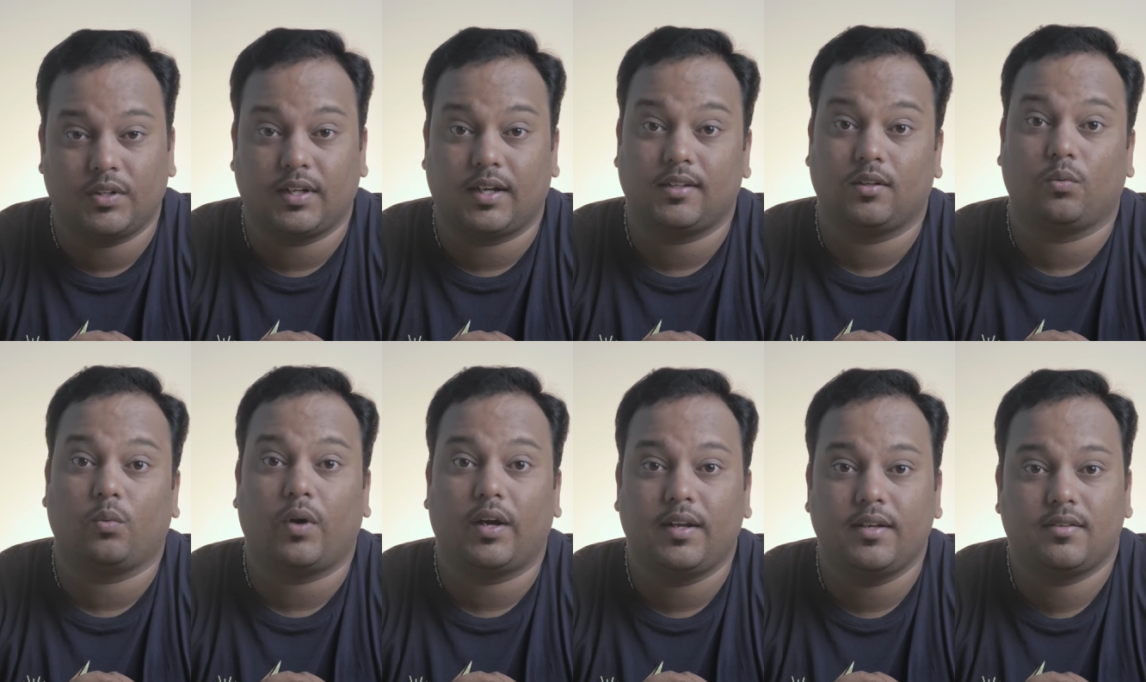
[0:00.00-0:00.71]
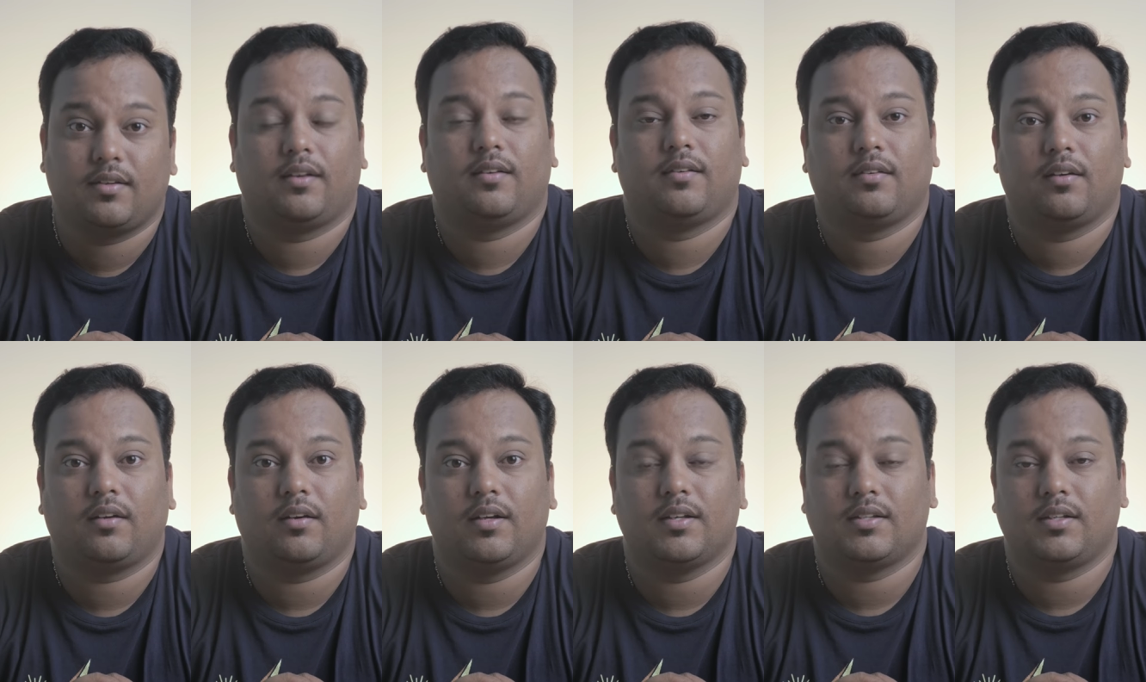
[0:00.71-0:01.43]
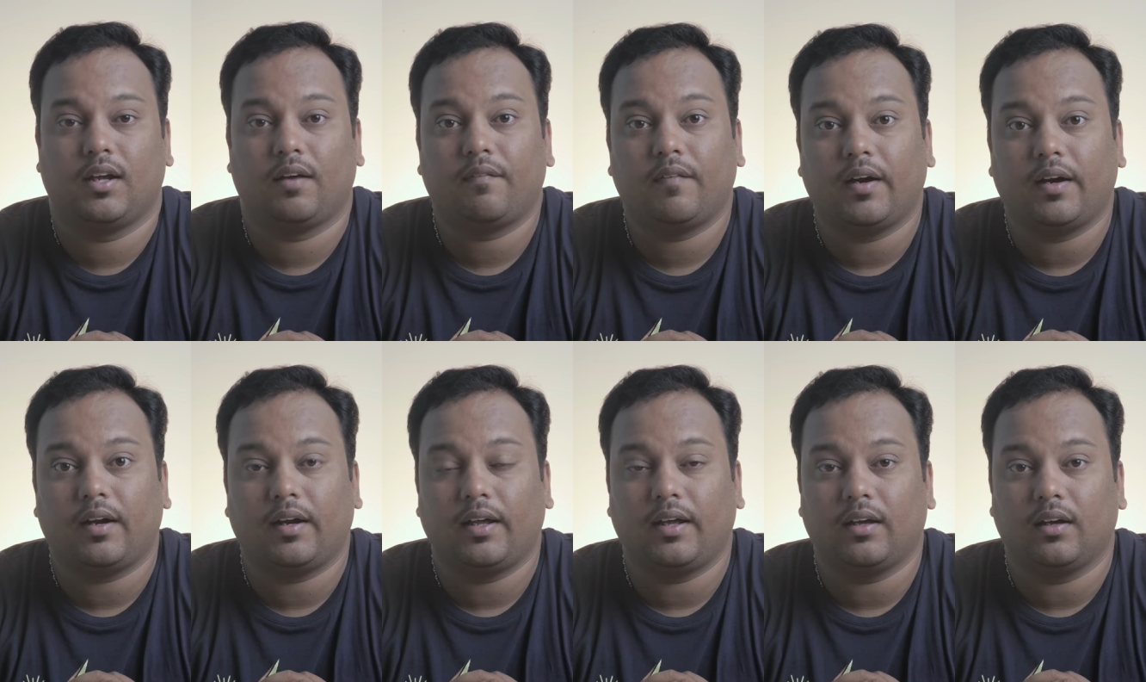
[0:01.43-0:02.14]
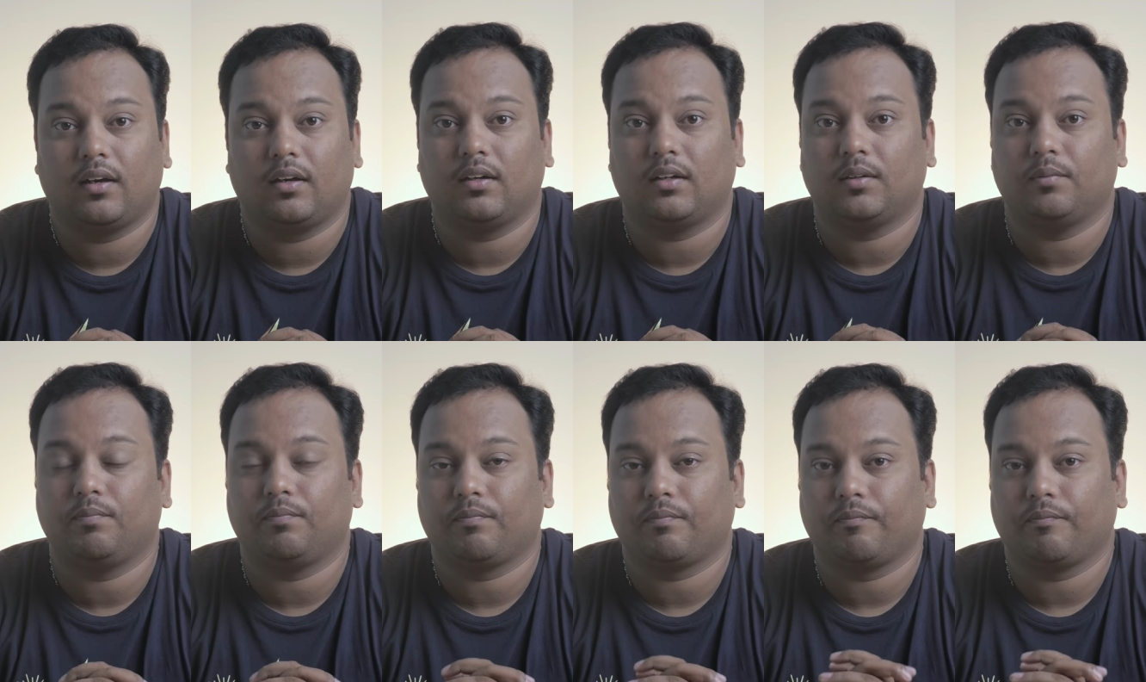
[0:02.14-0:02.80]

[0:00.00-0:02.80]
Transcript: which has a one inch sensor, is definitely uh,